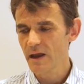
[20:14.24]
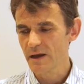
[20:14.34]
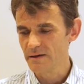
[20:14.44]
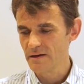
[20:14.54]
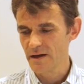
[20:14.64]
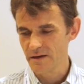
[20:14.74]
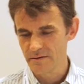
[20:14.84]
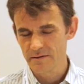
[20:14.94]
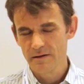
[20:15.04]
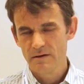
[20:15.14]

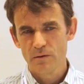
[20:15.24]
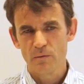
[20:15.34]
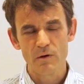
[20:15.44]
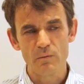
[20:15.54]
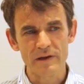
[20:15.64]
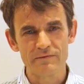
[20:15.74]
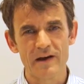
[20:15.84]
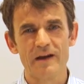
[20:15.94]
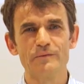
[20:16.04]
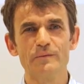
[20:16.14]
And what we
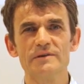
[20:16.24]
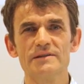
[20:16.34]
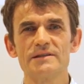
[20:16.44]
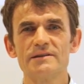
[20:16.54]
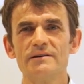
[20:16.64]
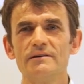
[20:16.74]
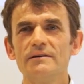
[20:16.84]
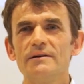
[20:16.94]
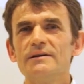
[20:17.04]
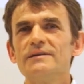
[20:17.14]
found was
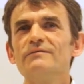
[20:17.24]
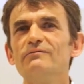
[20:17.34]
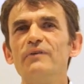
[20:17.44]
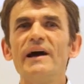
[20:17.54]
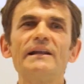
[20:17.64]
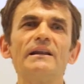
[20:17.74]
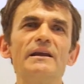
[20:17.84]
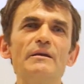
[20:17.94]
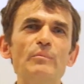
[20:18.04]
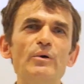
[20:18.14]

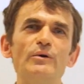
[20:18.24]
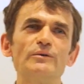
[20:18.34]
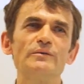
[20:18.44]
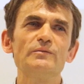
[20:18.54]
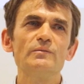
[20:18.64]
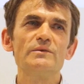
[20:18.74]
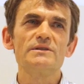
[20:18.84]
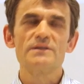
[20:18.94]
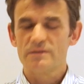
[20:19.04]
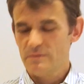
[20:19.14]
vitally important
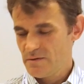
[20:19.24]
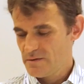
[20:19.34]
was